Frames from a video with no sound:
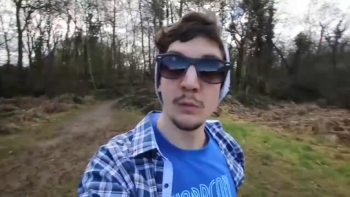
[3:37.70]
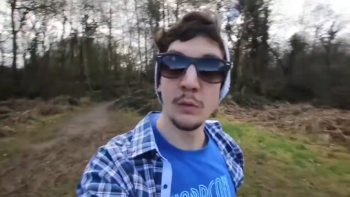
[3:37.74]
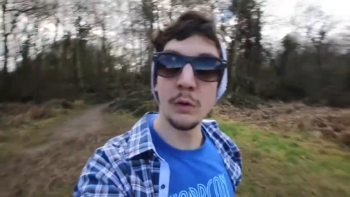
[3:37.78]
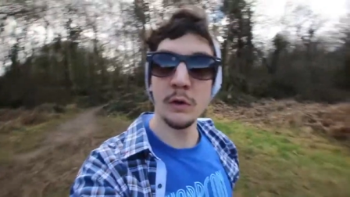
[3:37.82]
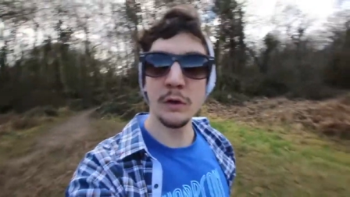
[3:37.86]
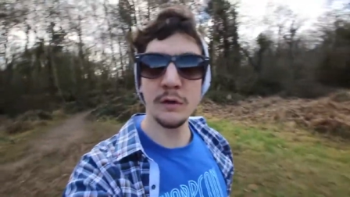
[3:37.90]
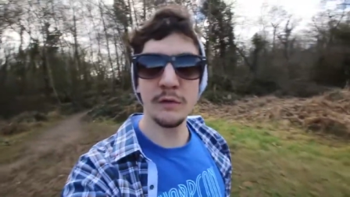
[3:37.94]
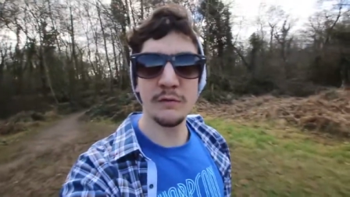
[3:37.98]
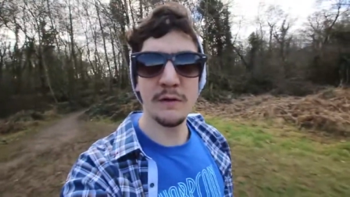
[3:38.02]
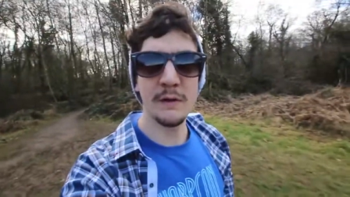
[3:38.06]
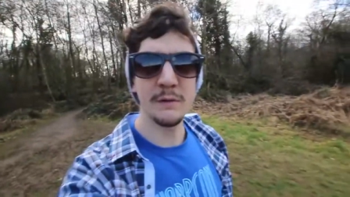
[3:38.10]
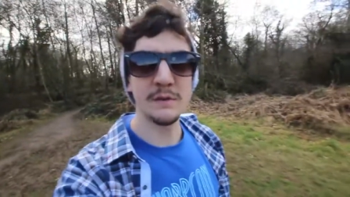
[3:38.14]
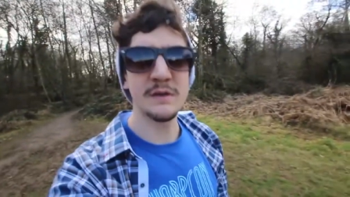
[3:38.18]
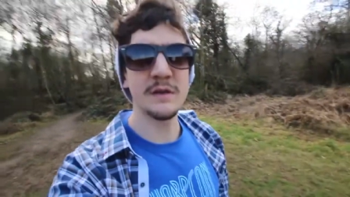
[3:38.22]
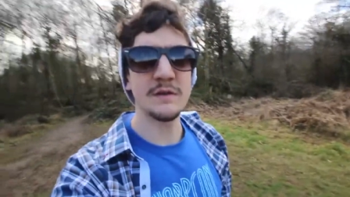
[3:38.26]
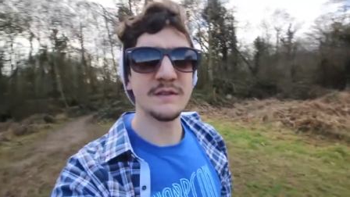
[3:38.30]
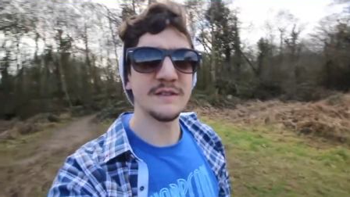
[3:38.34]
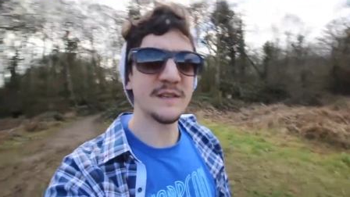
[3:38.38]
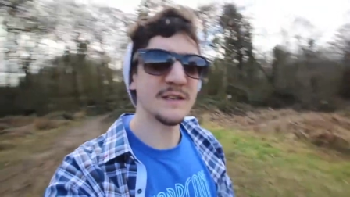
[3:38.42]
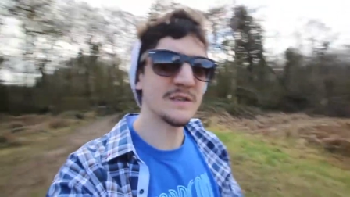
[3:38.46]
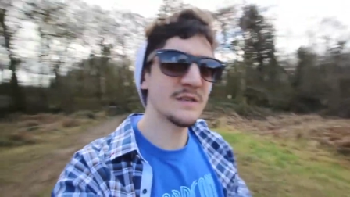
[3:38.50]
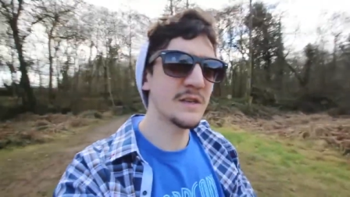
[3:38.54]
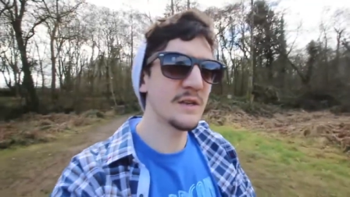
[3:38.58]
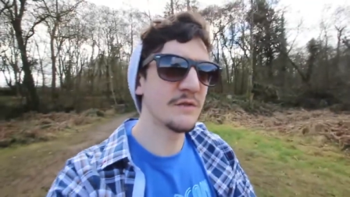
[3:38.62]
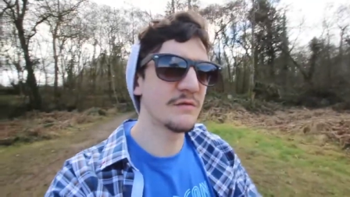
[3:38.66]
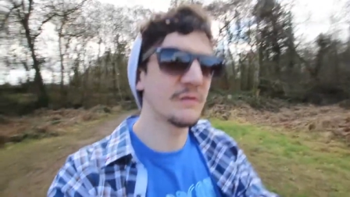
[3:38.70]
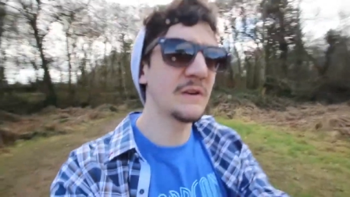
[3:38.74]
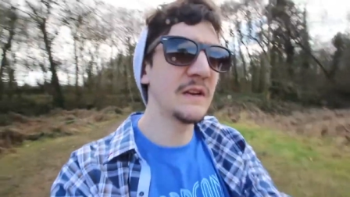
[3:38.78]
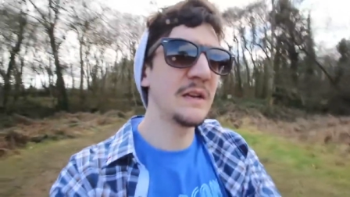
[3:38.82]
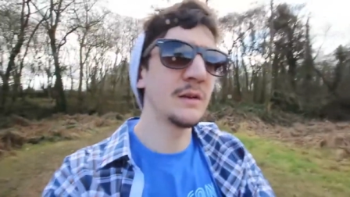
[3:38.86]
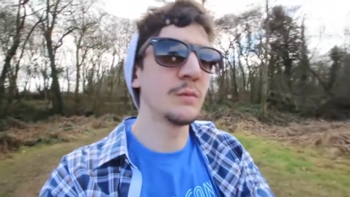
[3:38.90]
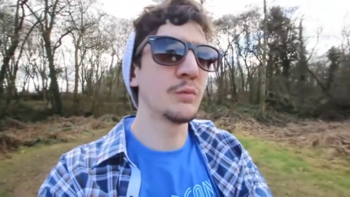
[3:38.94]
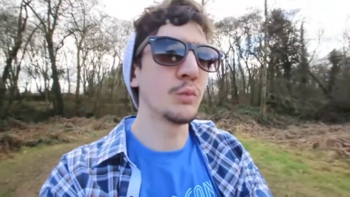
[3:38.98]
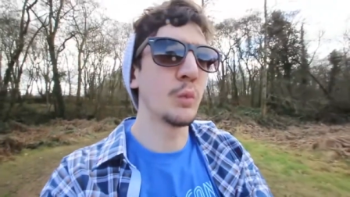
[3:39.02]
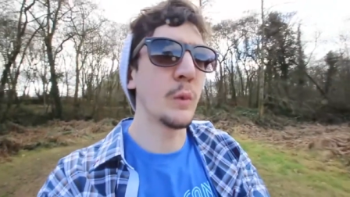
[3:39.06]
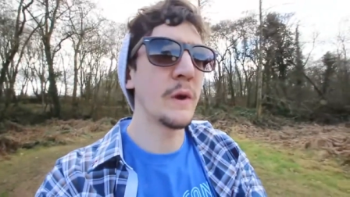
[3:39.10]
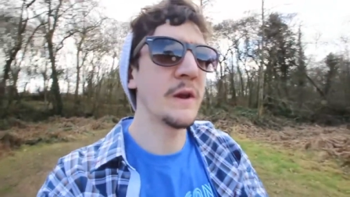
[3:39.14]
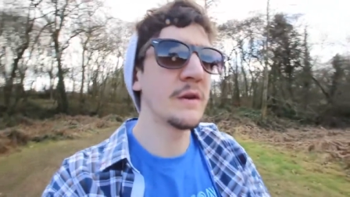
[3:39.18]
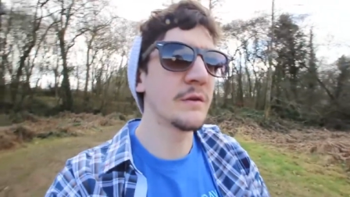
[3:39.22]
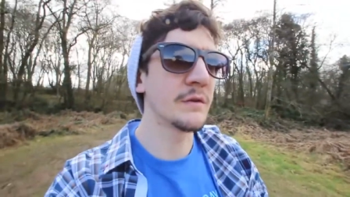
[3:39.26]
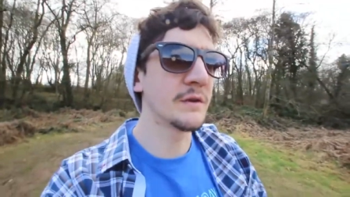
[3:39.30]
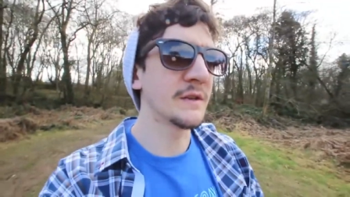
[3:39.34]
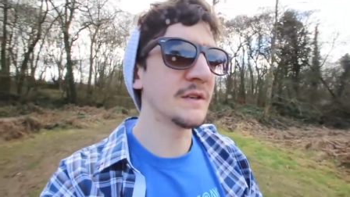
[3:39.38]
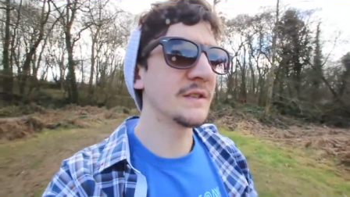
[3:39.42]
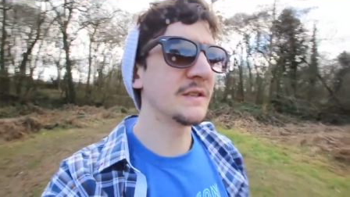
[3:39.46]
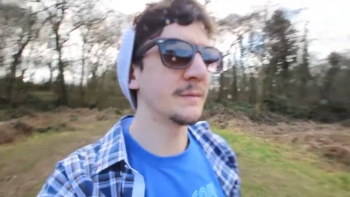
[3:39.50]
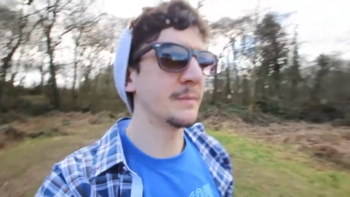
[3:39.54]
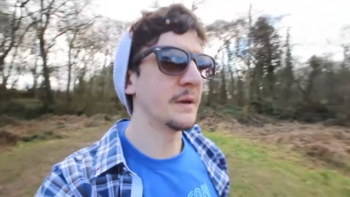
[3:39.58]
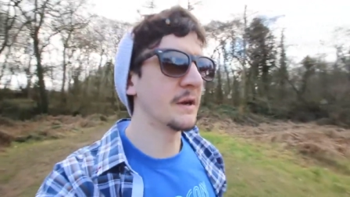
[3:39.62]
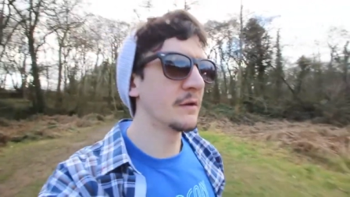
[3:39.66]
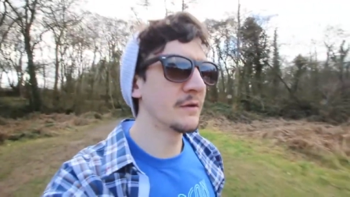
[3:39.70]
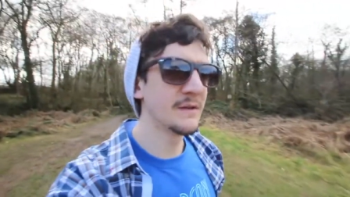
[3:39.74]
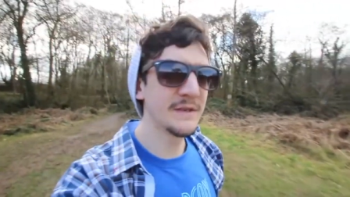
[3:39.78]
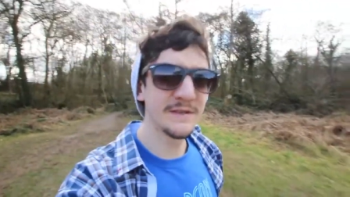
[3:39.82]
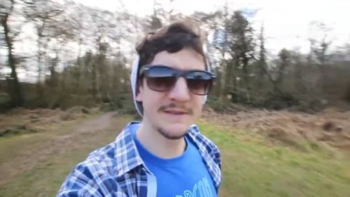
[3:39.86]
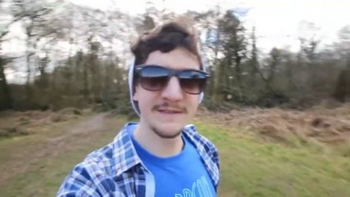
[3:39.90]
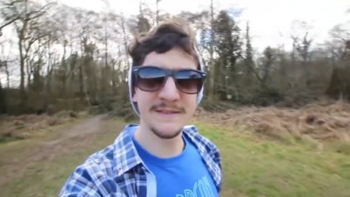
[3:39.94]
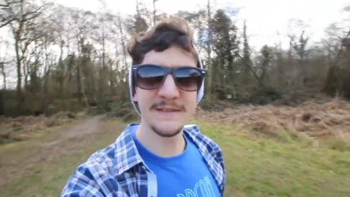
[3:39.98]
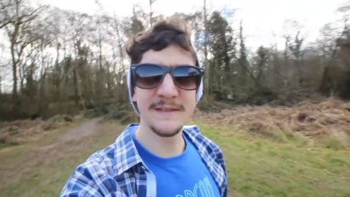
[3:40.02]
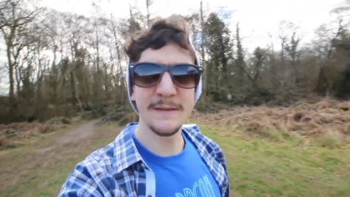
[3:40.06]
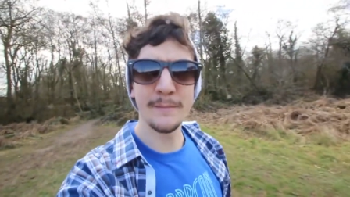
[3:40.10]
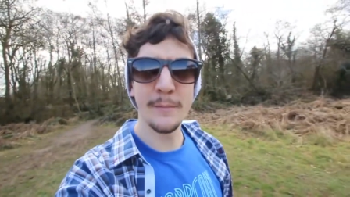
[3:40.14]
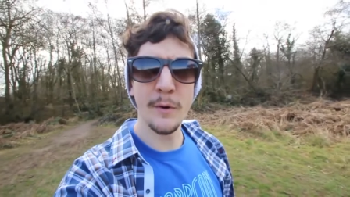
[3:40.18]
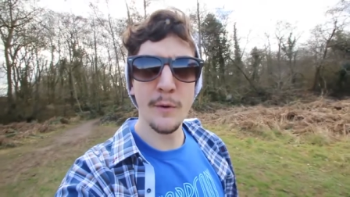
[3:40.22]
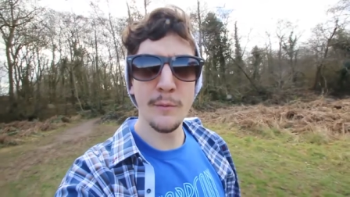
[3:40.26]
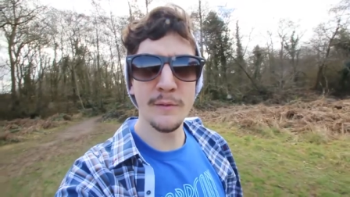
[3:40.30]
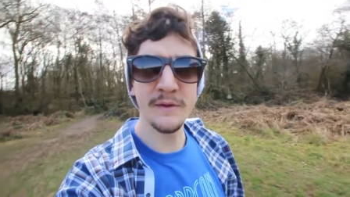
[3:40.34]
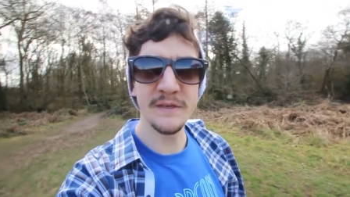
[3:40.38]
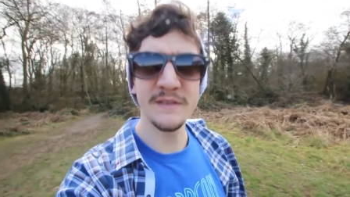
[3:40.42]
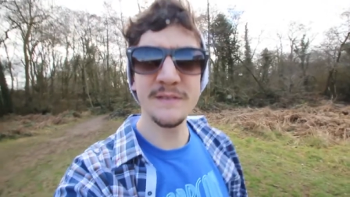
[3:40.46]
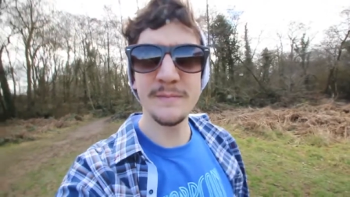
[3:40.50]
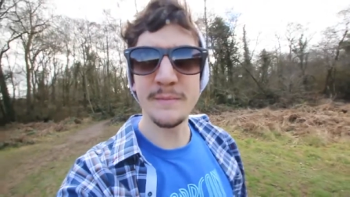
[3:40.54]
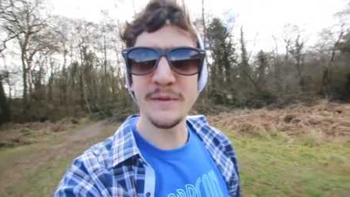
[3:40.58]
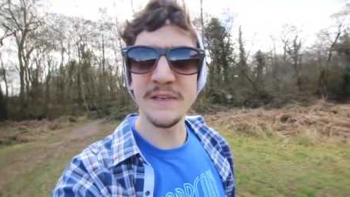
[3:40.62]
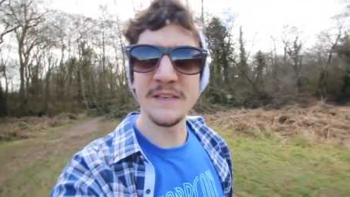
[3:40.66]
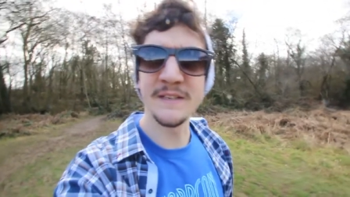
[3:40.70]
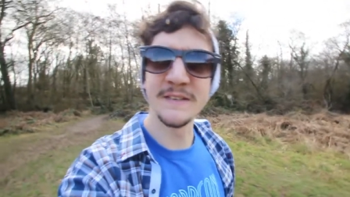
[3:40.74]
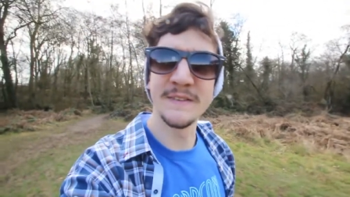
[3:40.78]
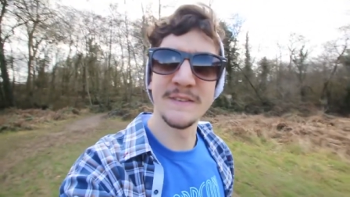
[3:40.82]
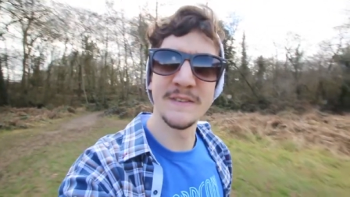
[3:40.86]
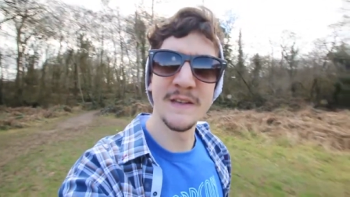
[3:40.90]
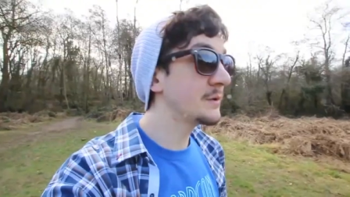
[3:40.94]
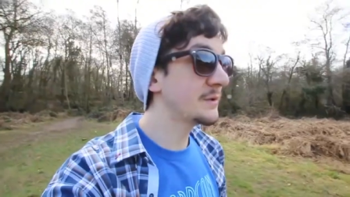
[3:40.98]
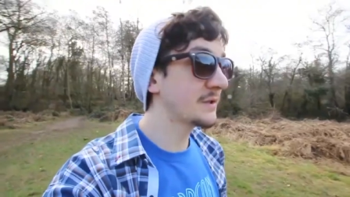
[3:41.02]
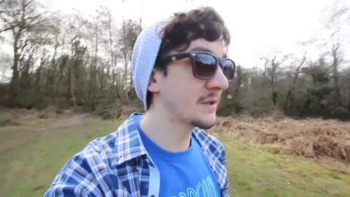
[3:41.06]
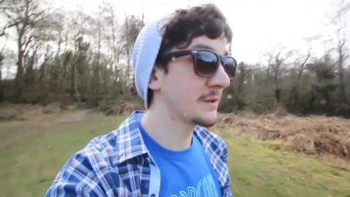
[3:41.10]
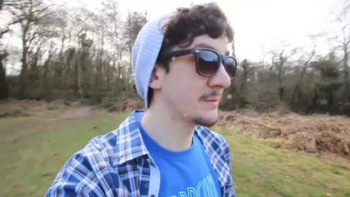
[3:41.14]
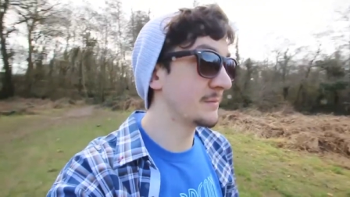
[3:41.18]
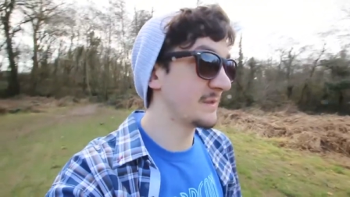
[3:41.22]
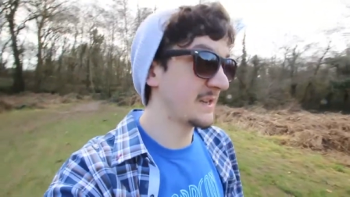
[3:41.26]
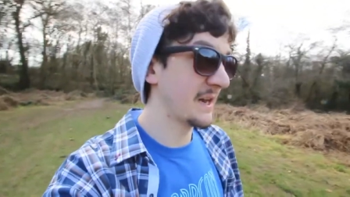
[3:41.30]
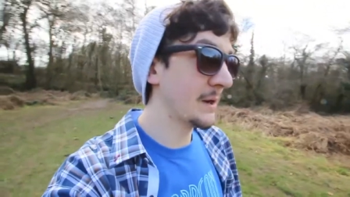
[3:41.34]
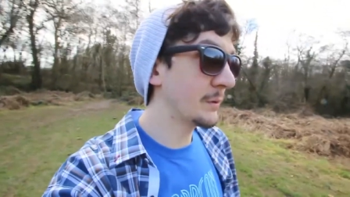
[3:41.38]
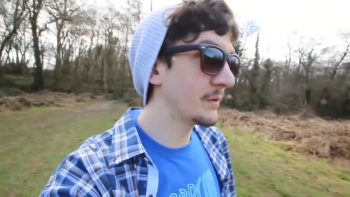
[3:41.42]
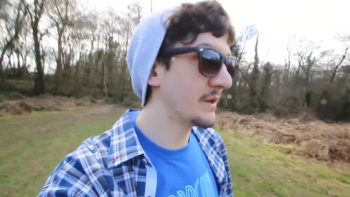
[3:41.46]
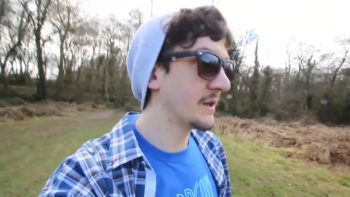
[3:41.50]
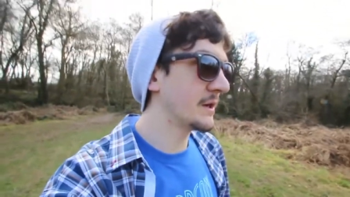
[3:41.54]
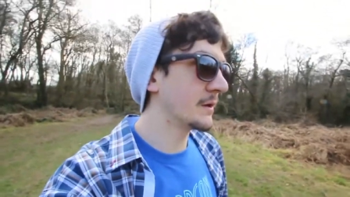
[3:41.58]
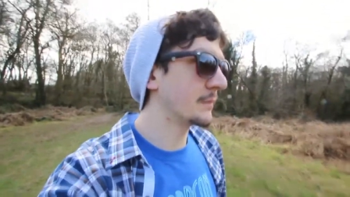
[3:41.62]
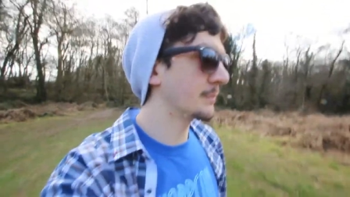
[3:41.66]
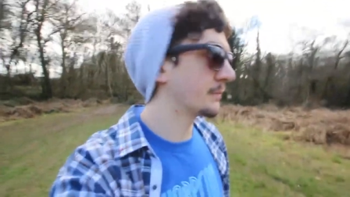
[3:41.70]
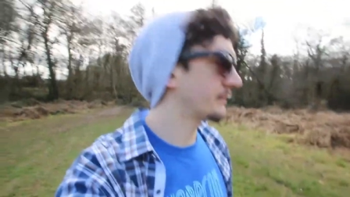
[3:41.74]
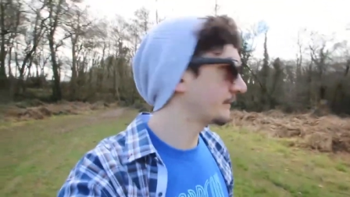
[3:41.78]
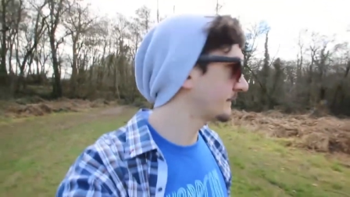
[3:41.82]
Walking around here is actually a really weird experience at the moment, because I used to come down here